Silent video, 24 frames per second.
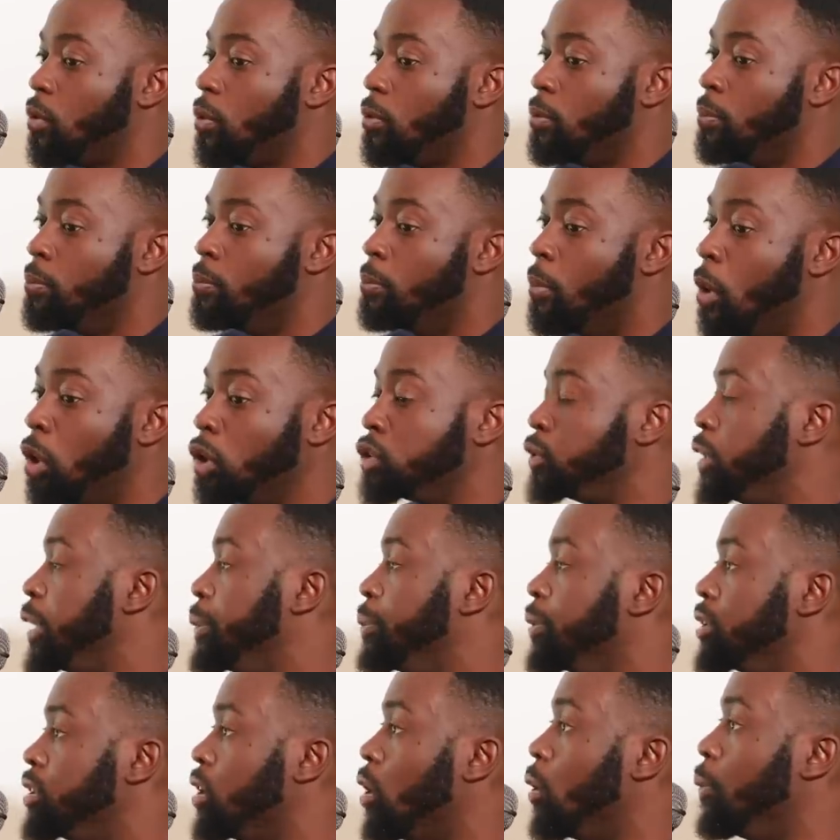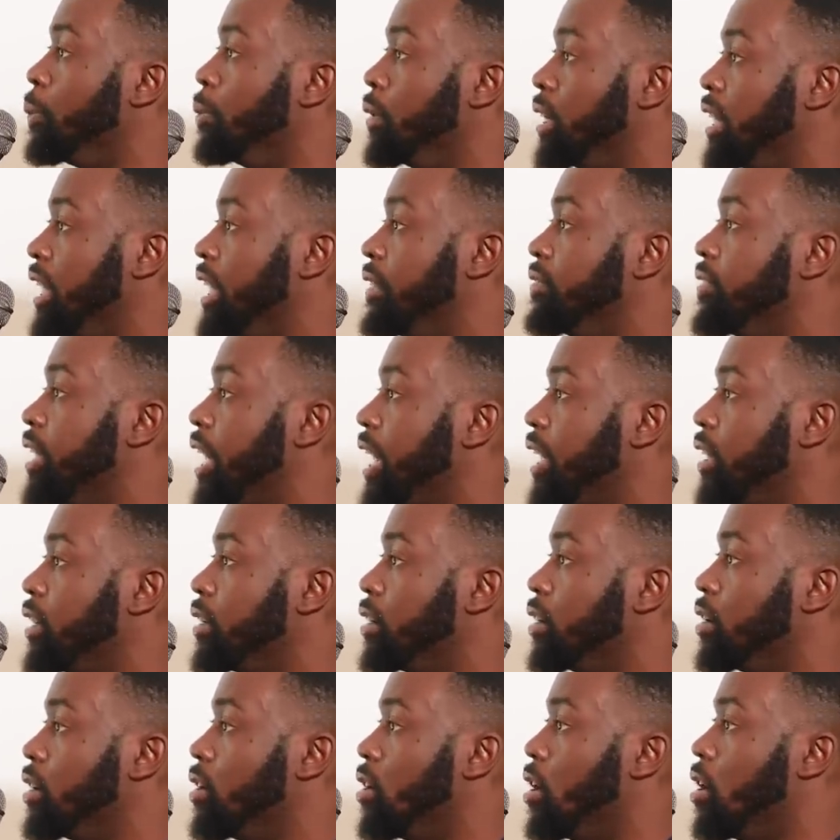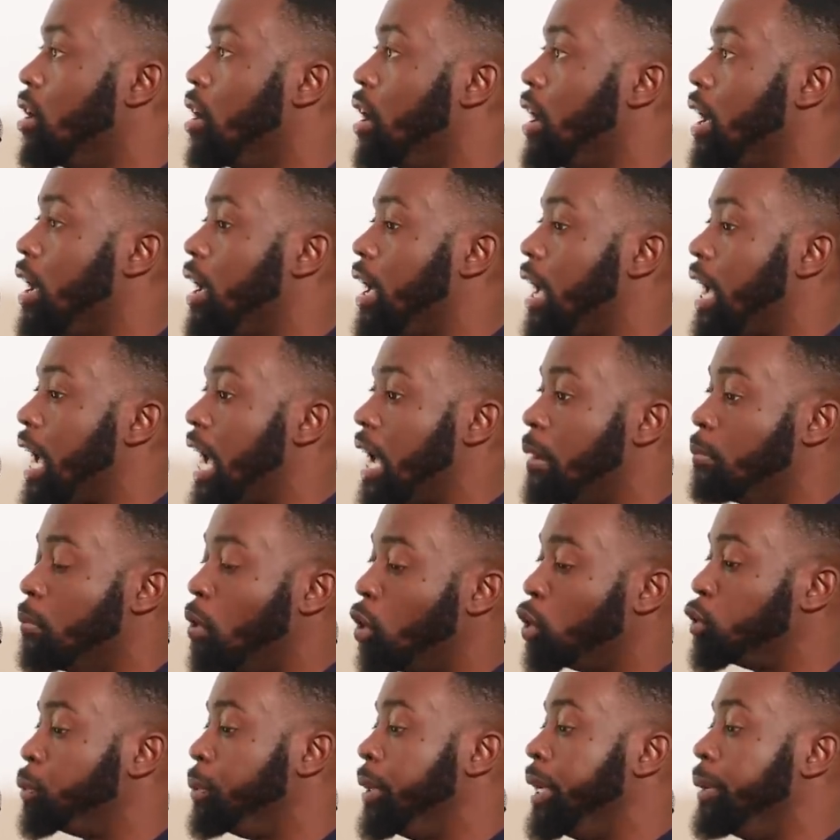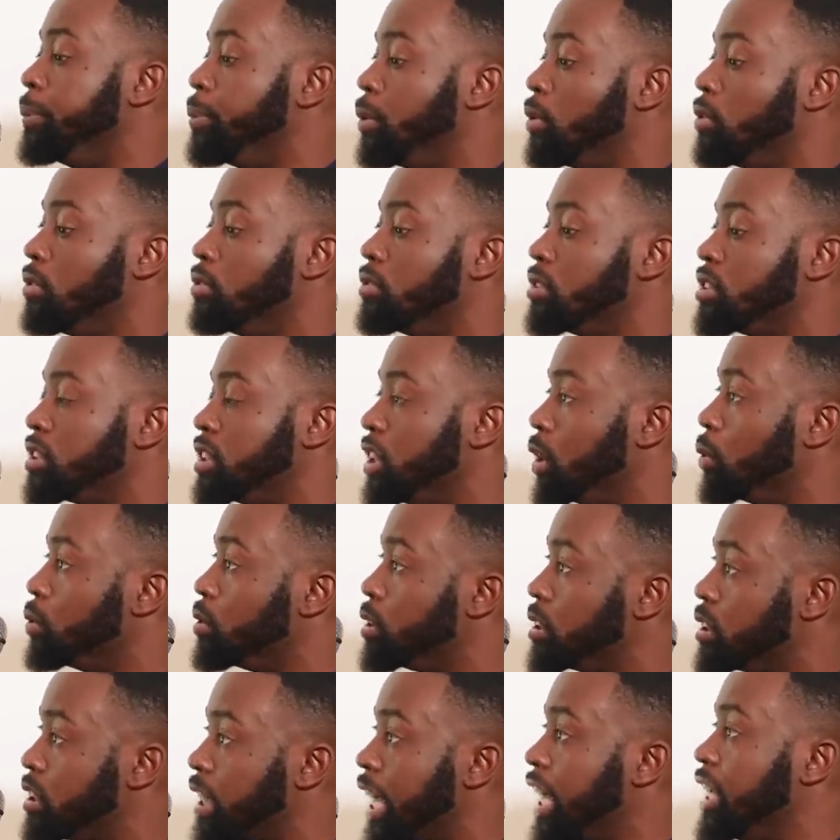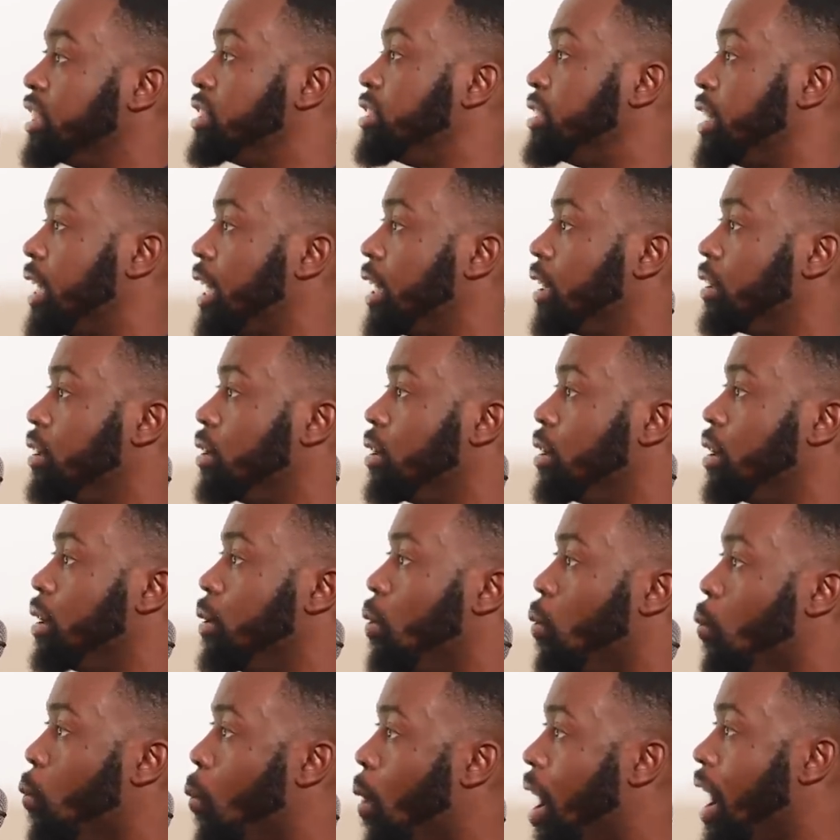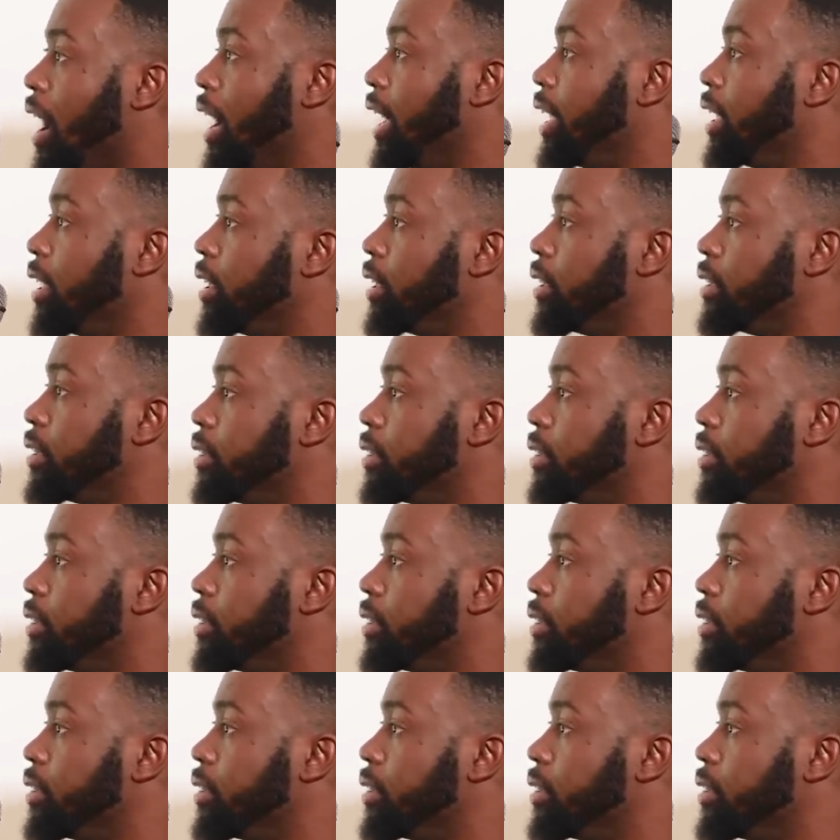most people don't believe that, mm. and most people still chase that. Yeah. Why?